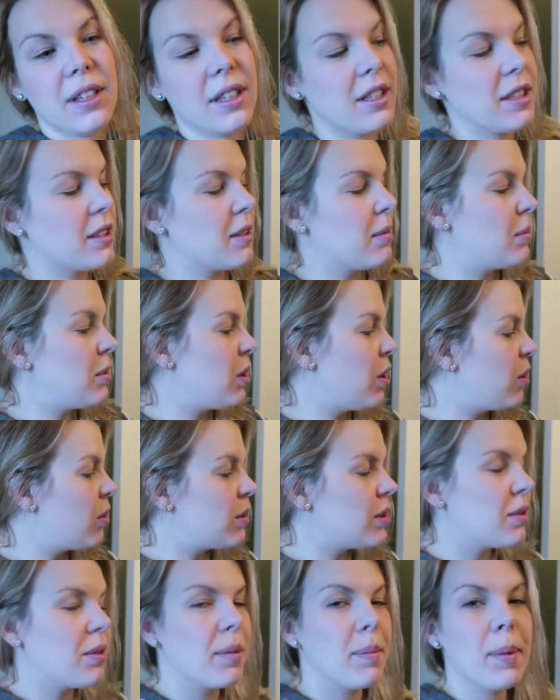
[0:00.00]
like some
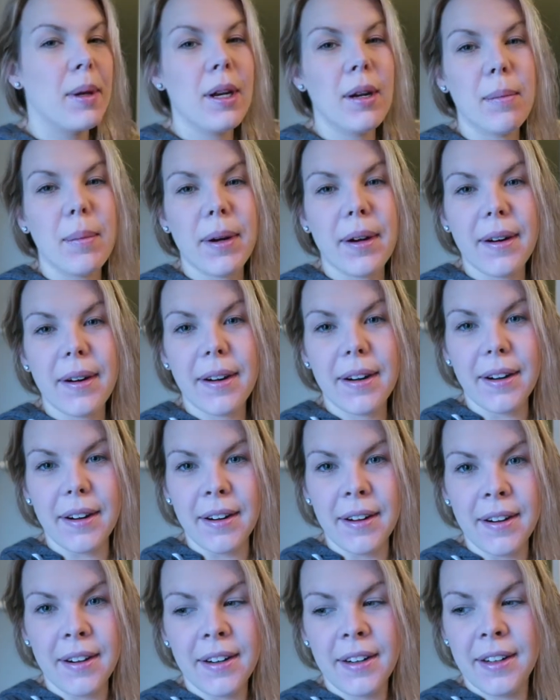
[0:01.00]
toast with peanut butter and
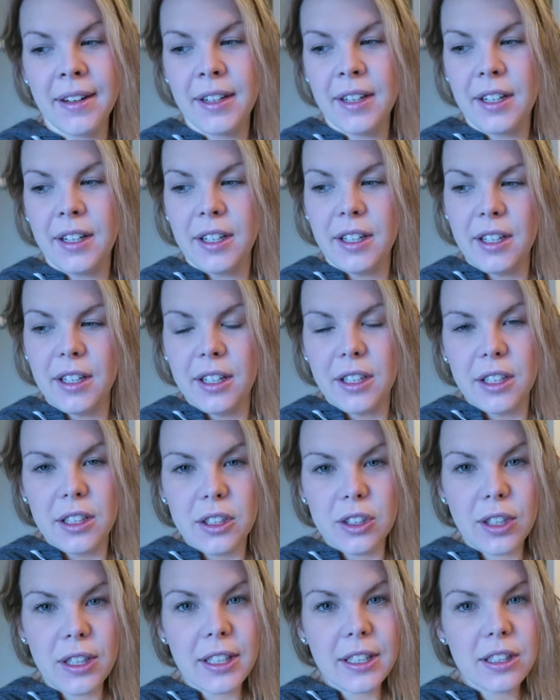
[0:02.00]

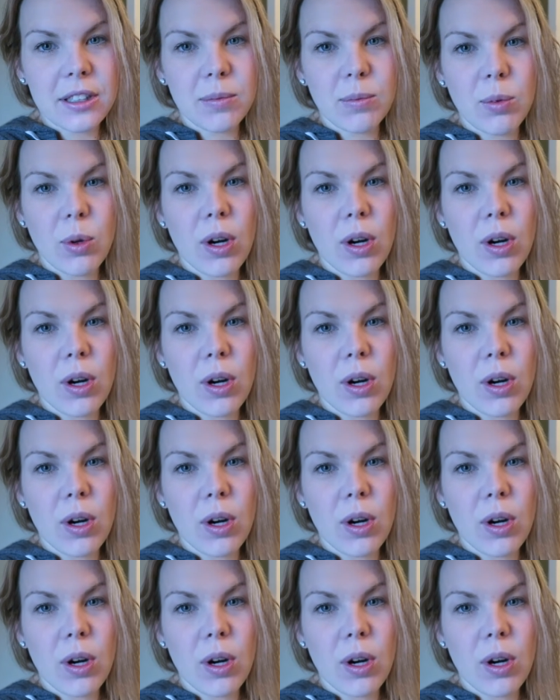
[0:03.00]
drinking some